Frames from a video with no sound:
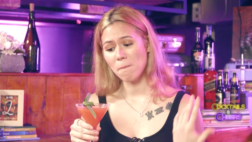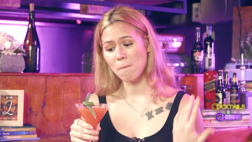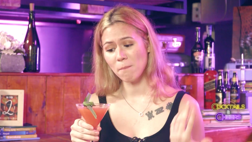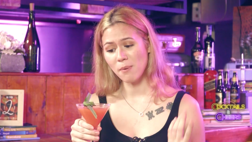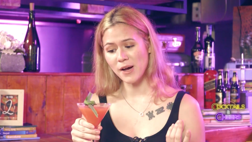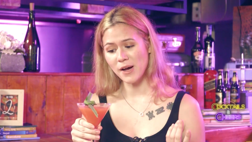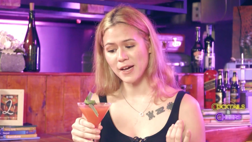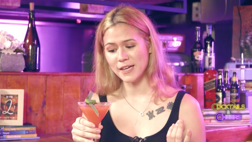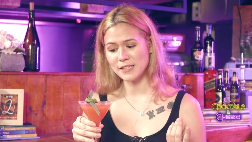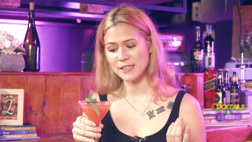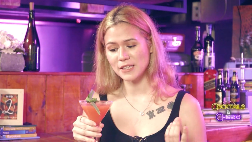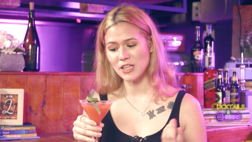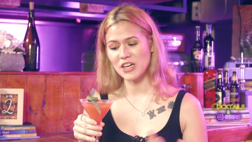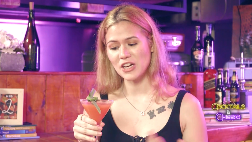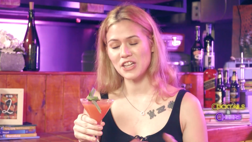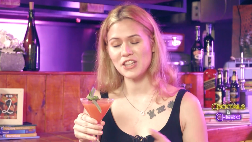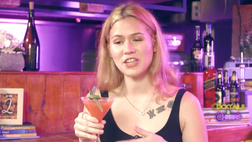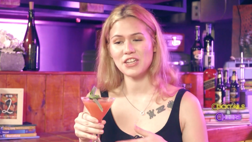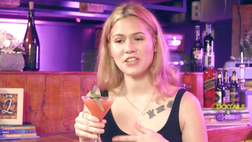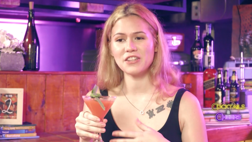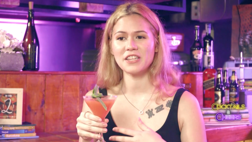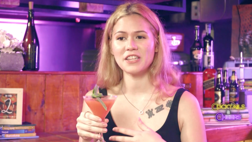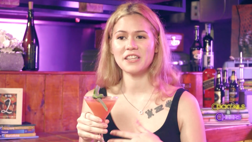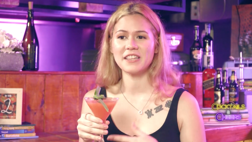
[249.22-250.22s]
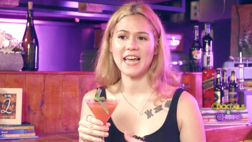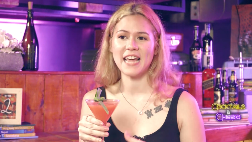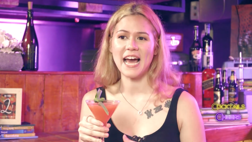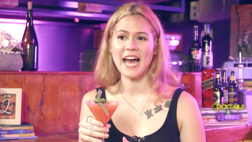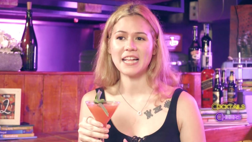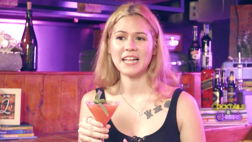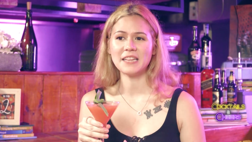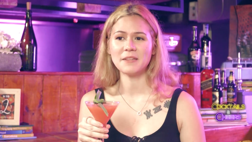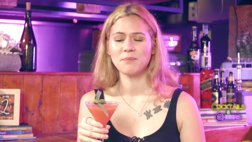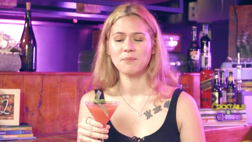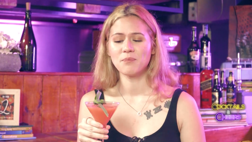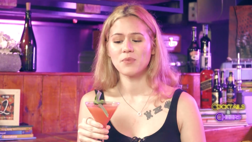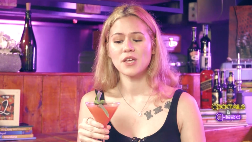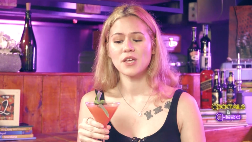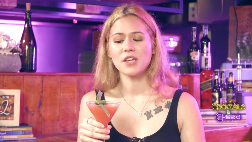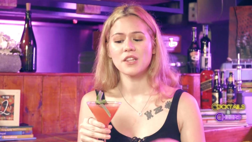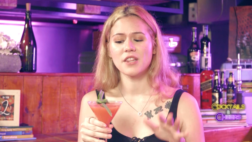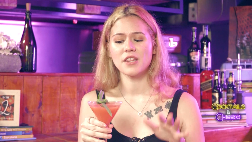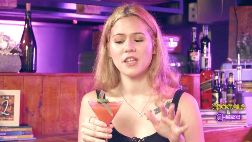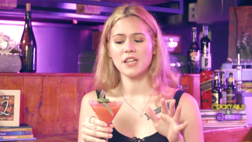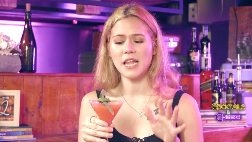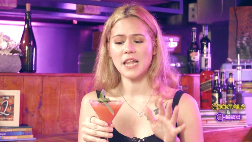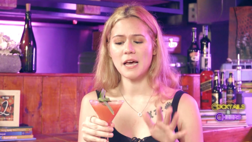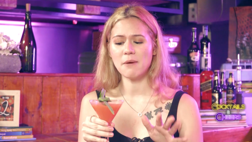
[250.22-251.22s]
But other than that,
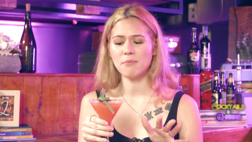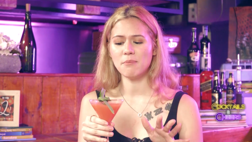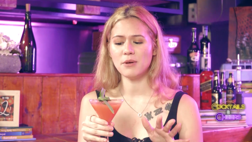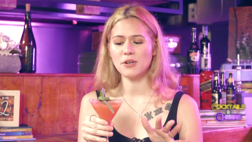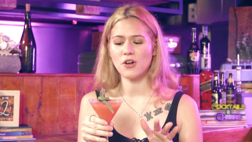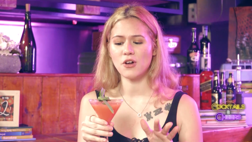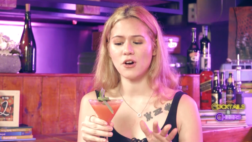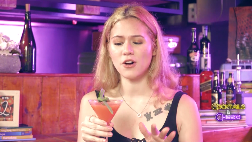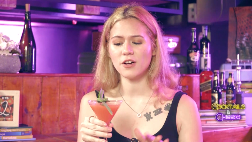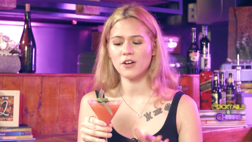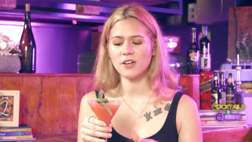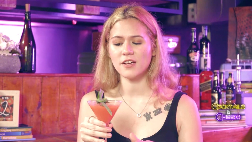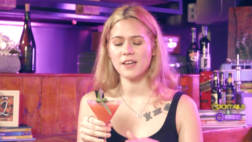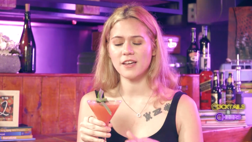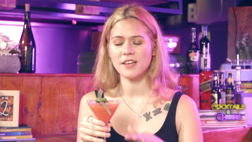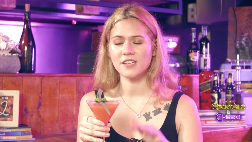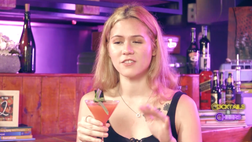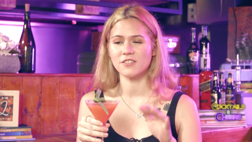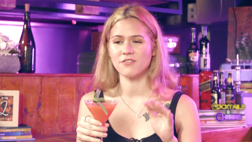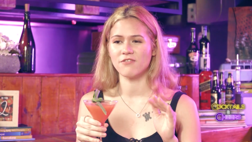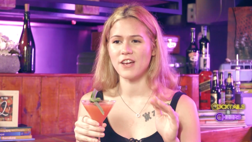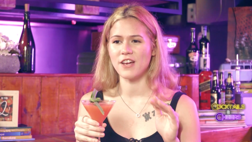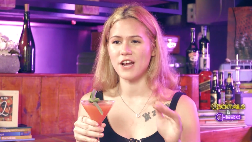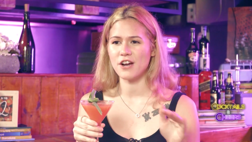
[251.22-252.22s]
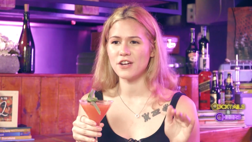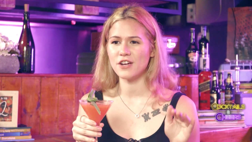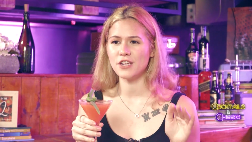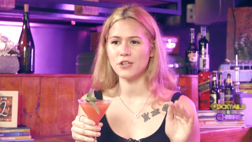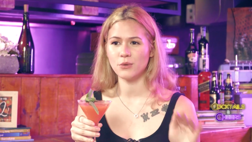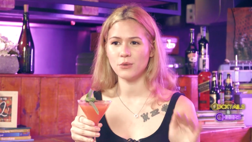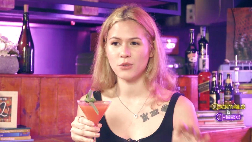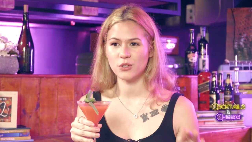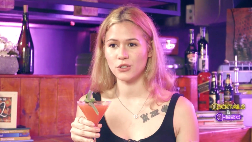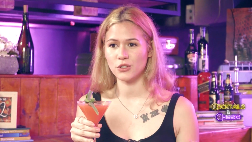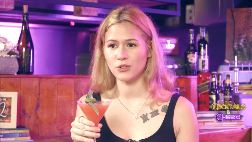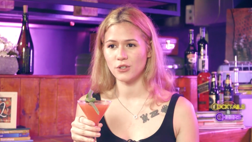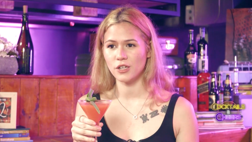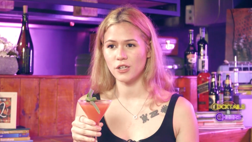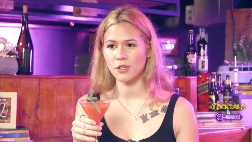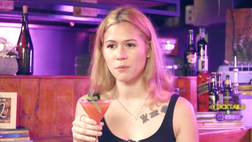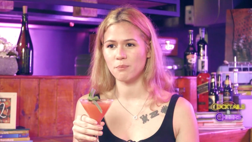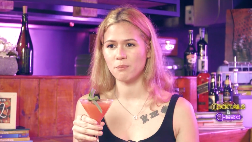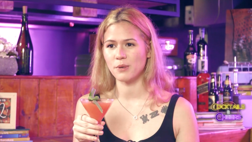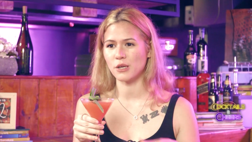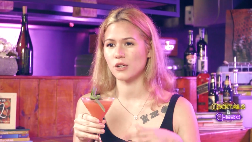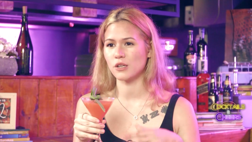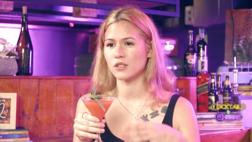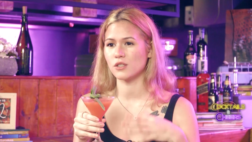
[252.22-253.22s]
the Lambanog is very neutral
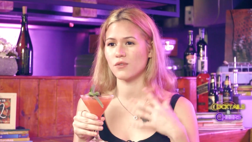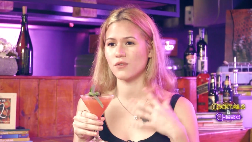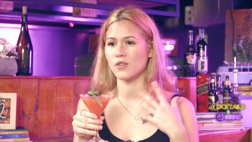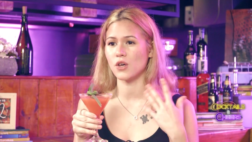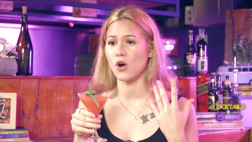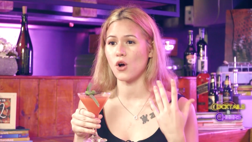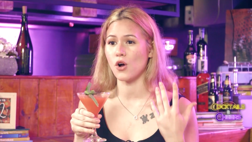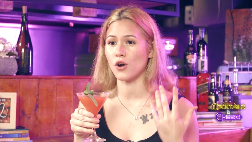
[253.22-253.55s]
because of the